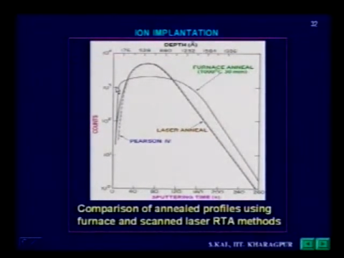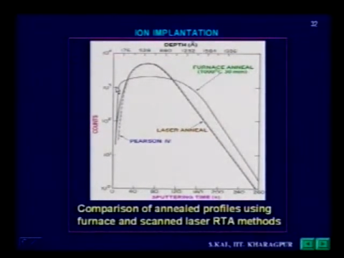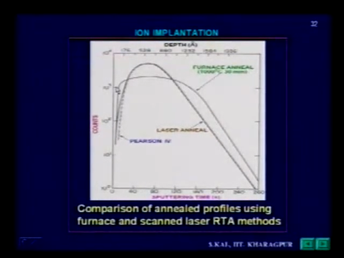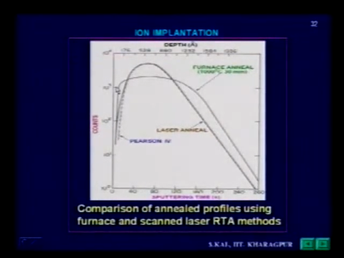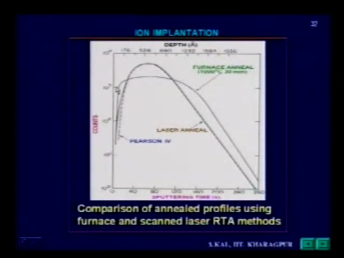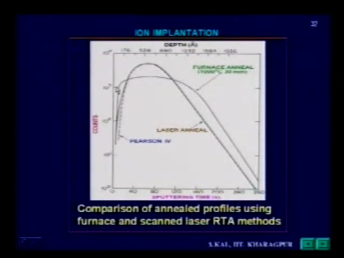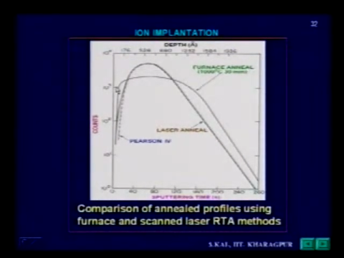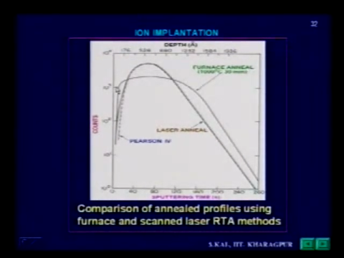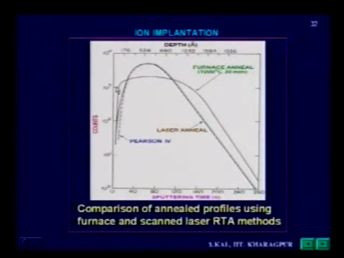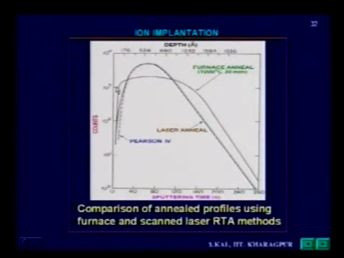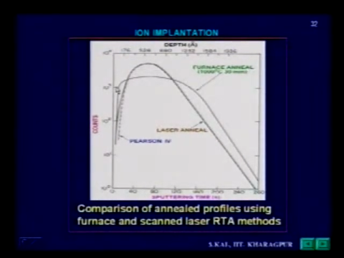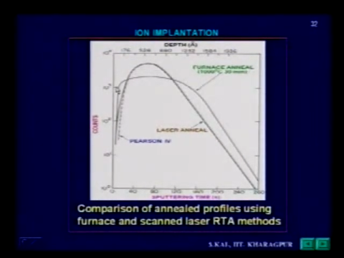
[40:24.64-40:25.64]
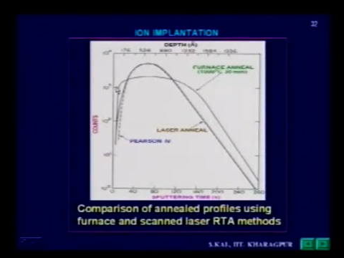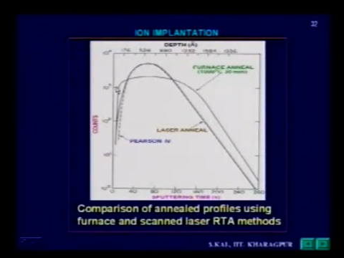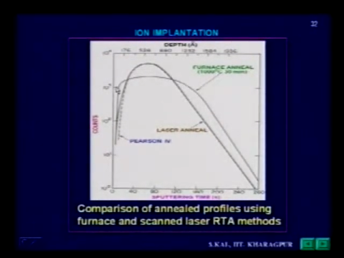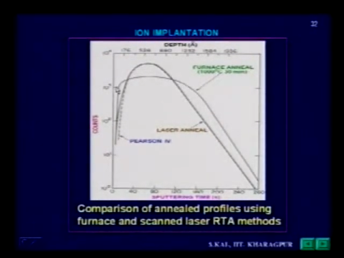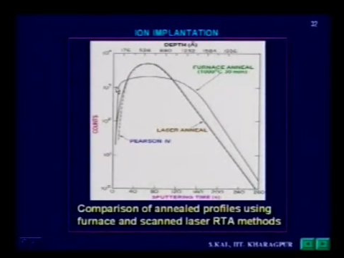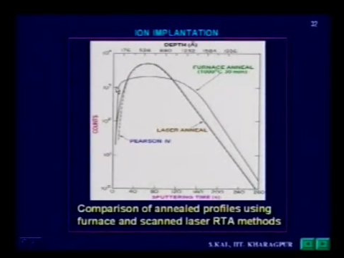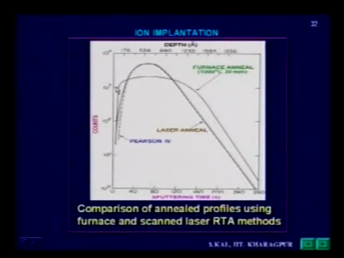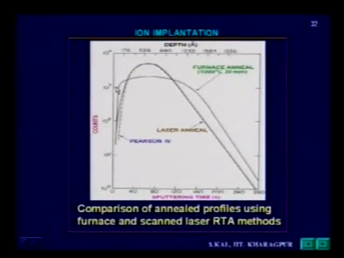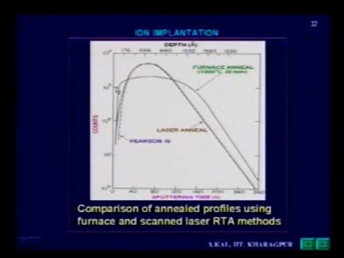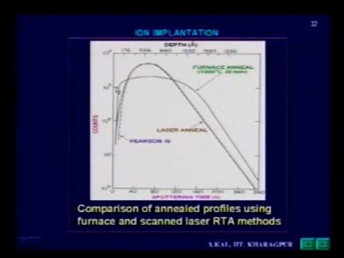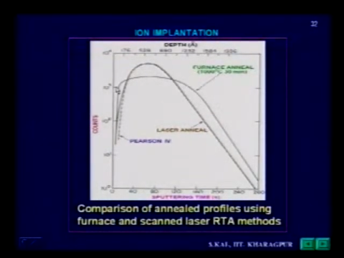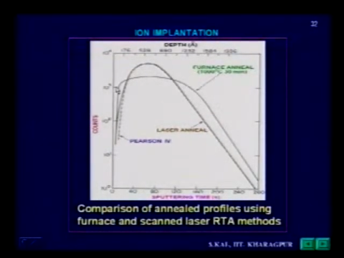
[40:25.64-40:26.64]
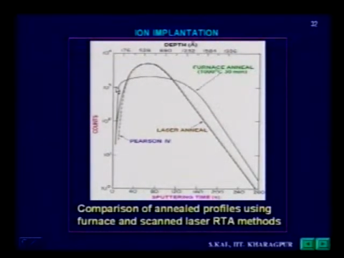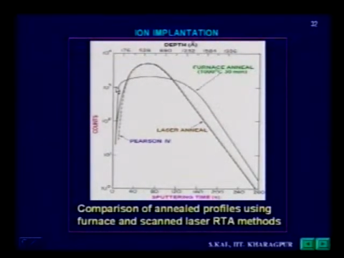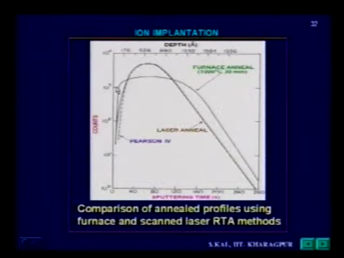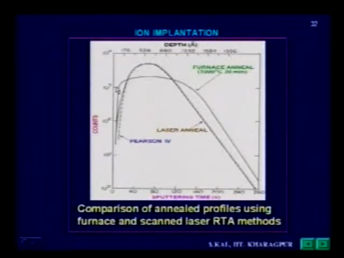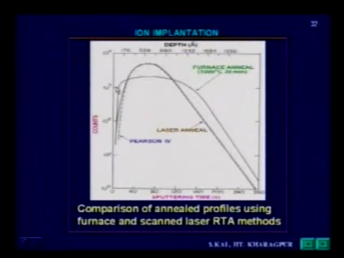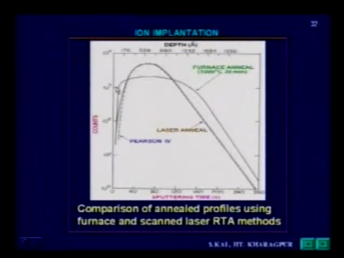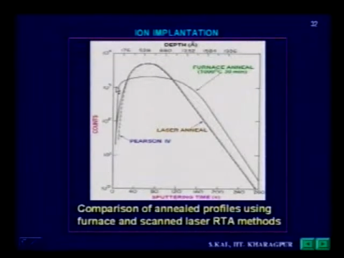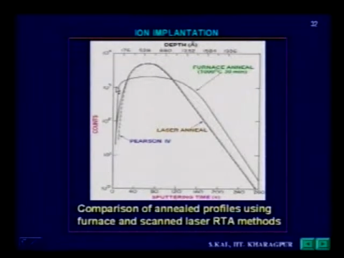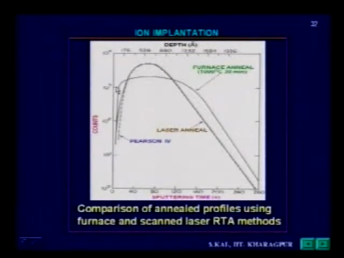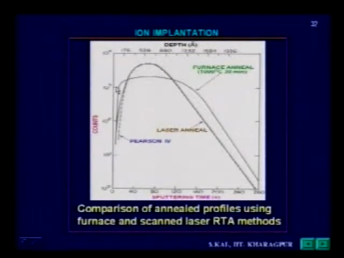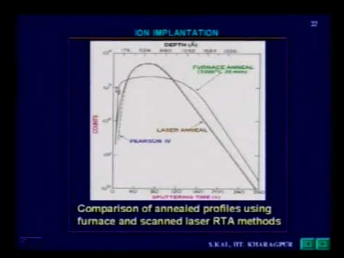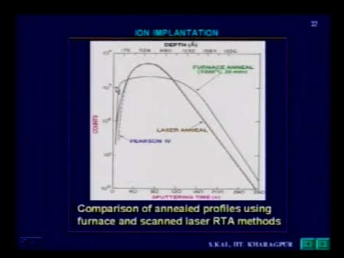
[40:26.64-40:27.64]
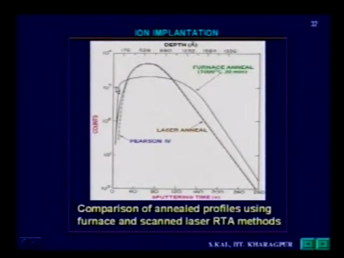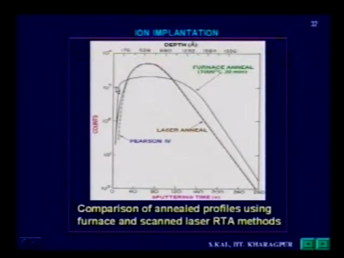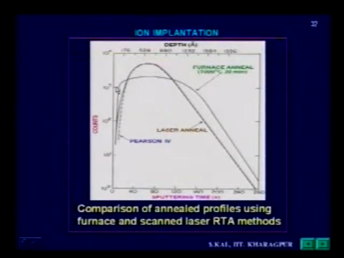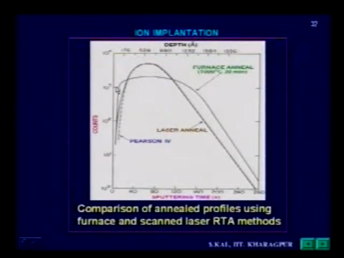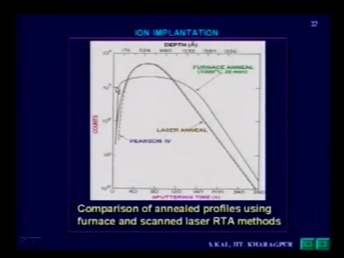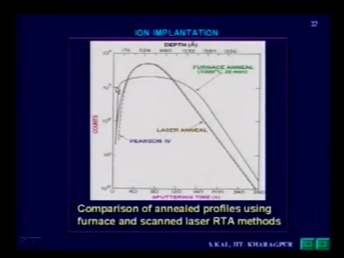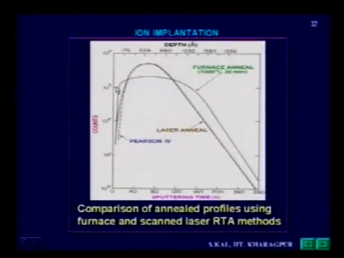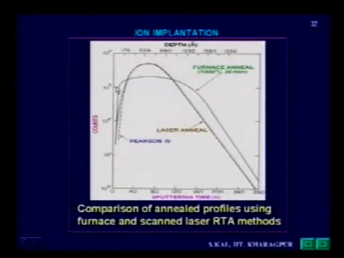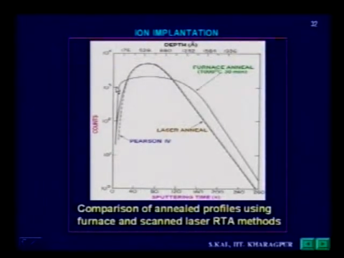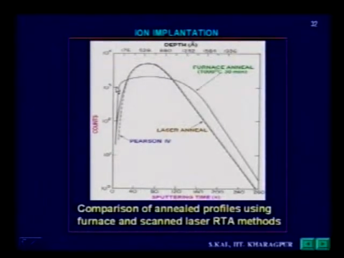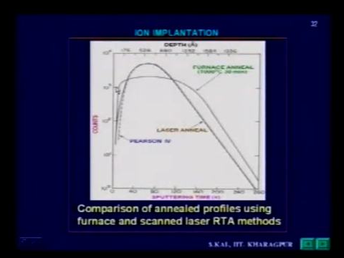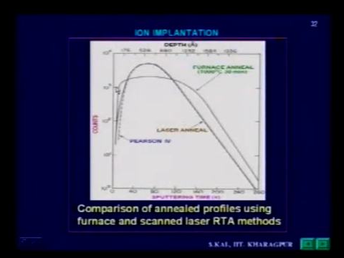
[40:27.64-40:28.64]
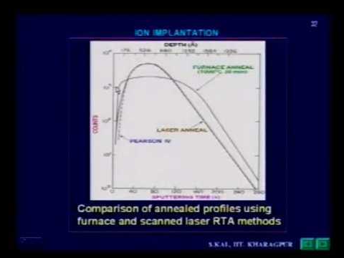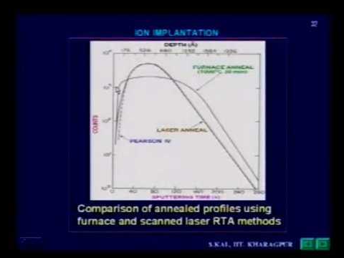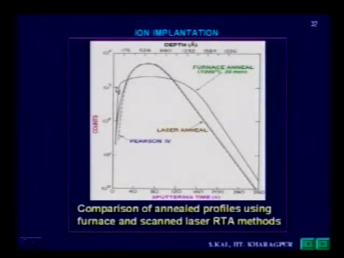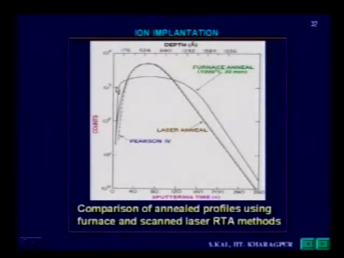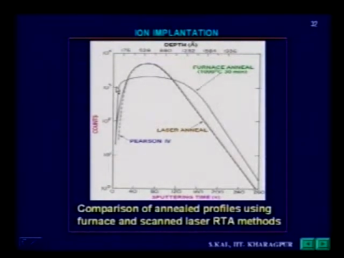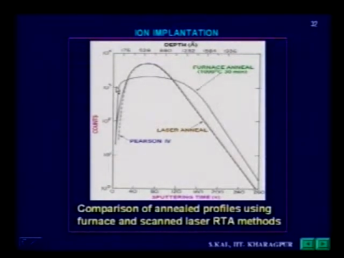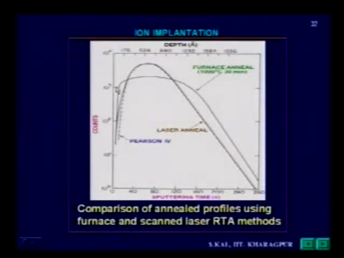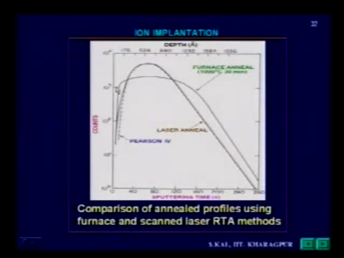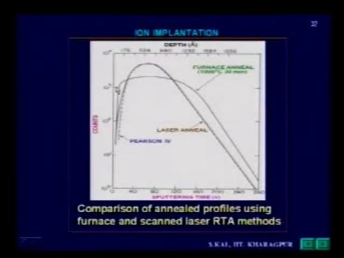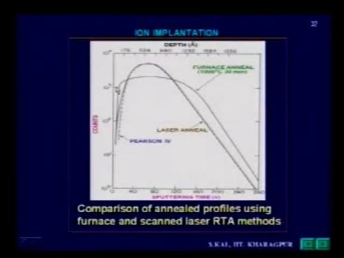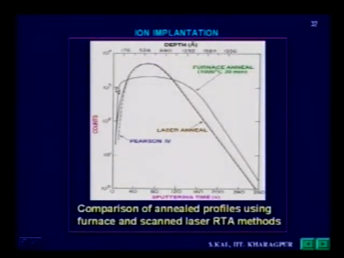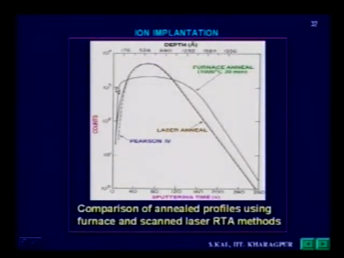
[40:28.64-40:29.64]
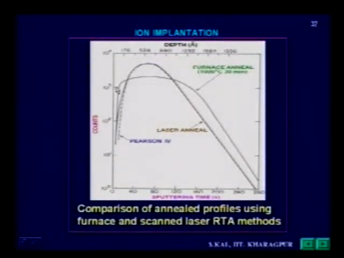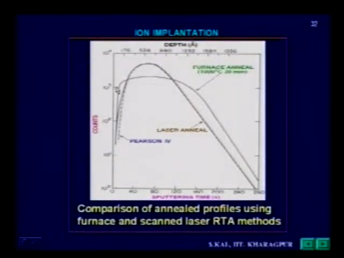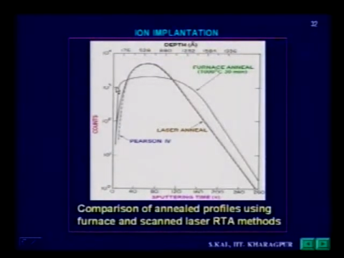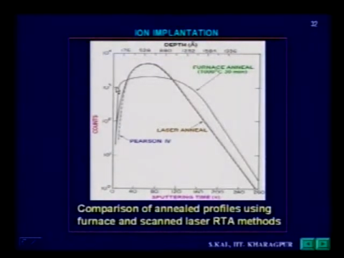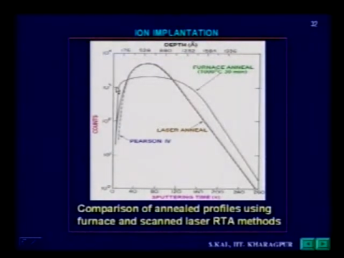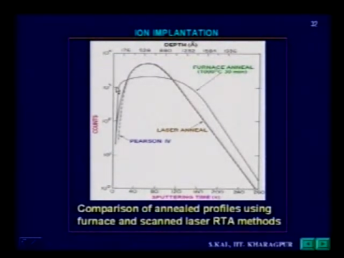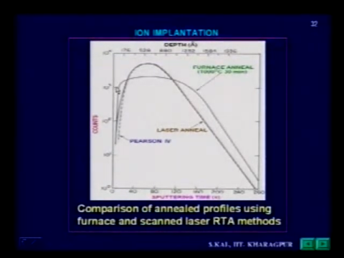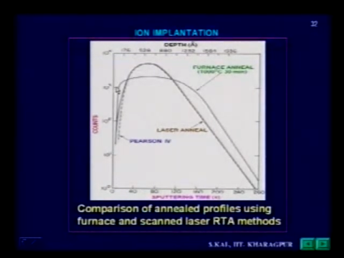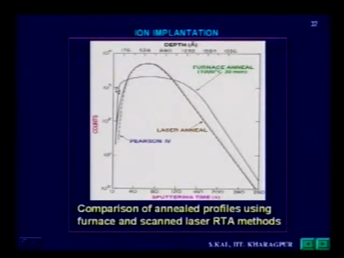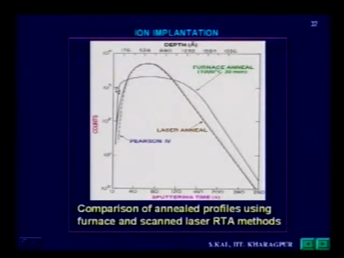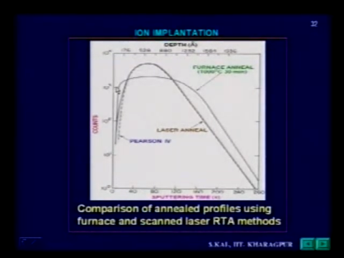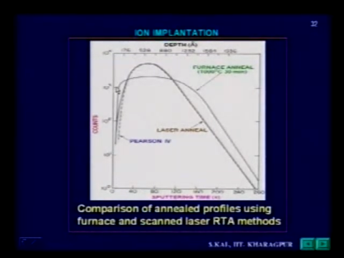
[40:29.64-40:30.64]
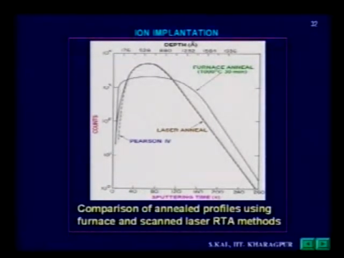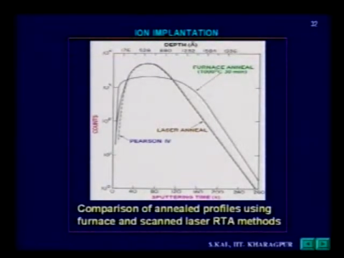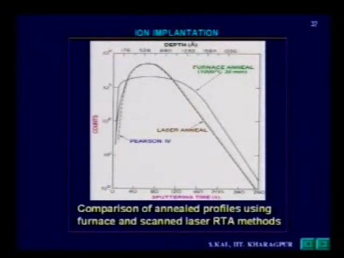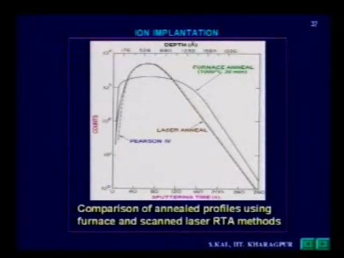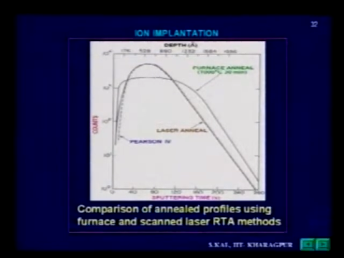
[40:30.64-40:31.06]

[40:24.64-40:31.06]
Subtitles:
[unreadable: no face in view]